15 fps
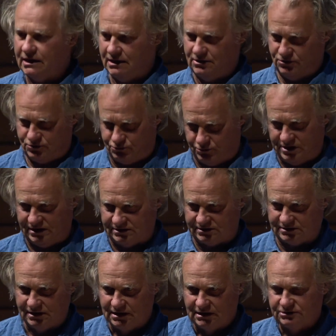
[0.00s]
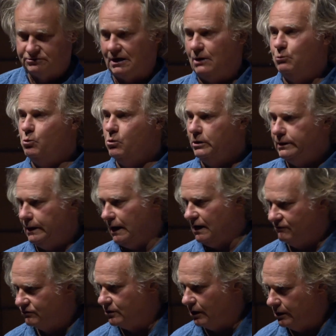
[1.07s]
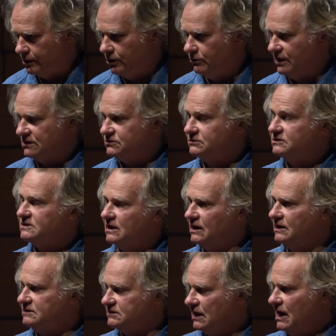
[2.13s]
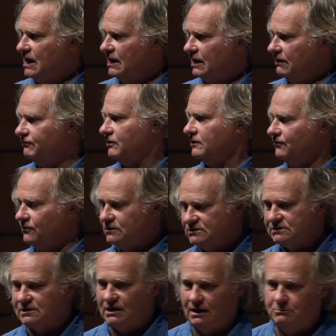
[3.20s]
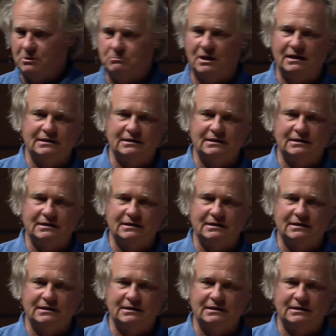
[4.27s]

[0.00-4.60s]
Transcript: increase, so I wouldn't have cardio exercise. And for the first time in my